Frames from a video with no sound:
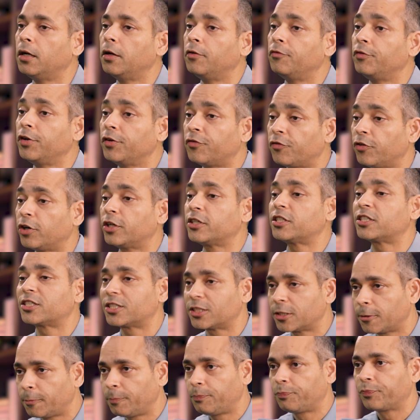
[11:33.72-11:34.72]
We
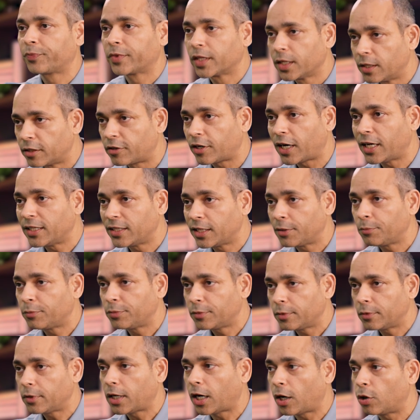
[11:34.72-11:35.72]
first try them
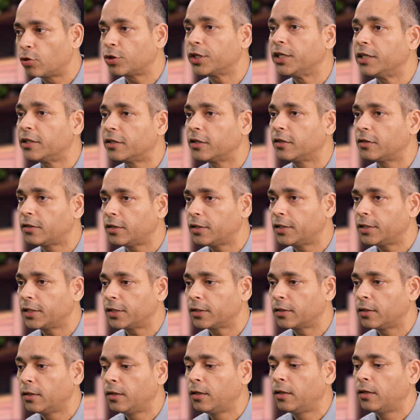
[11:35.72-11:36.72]
out internally.
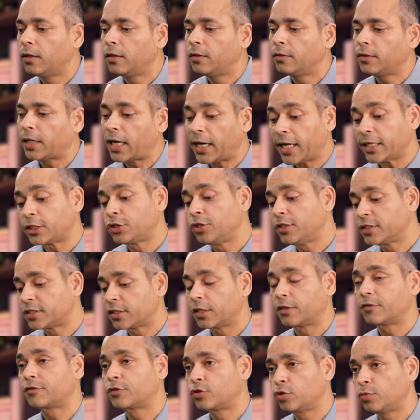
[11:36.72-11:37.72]
That actually
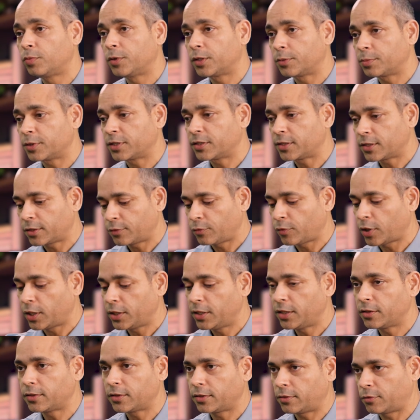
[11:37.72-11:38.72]
serves two purposes. One
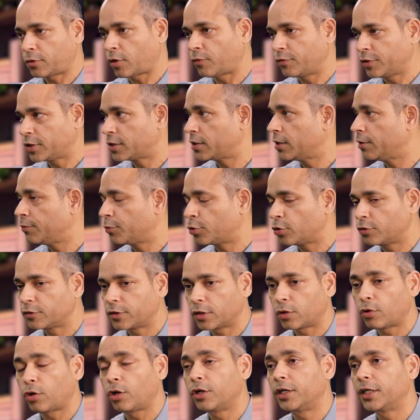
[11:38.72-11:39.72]
is it obviously improves the
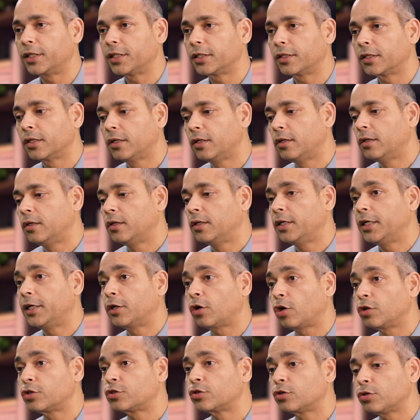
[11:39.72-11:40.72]
quality. It
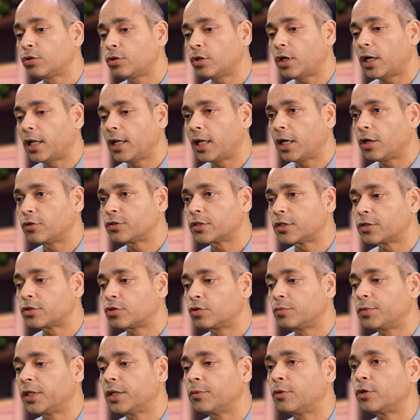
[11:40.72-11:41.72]
also allows us
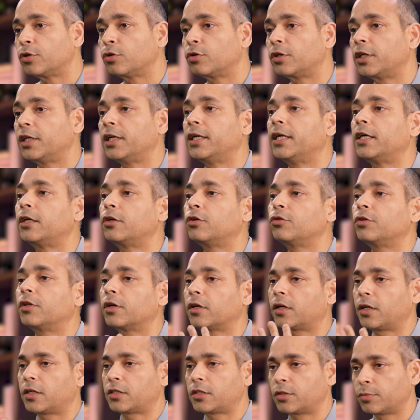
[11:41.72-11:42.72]
to be able to relate to the
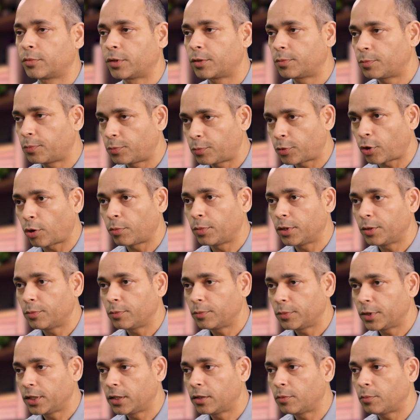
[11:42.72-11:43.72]
customer
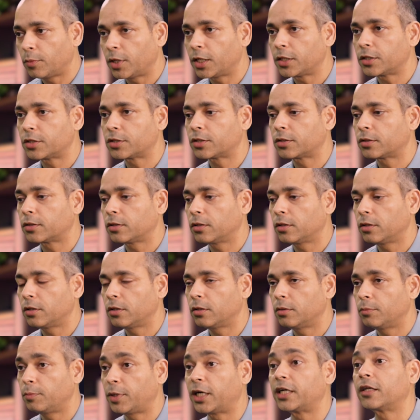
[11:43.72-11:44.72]
problem in a much
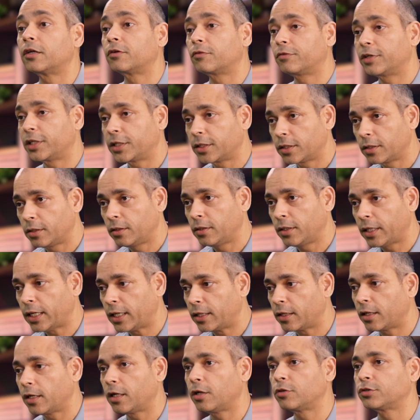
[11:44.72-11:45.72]
better way
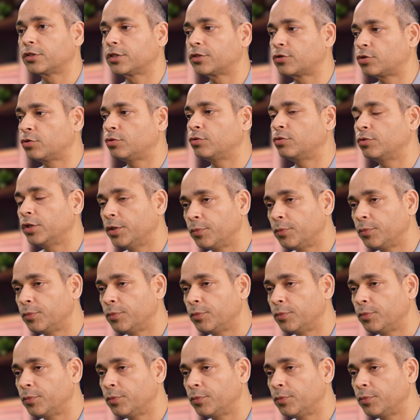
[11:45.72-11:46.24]
and allows us to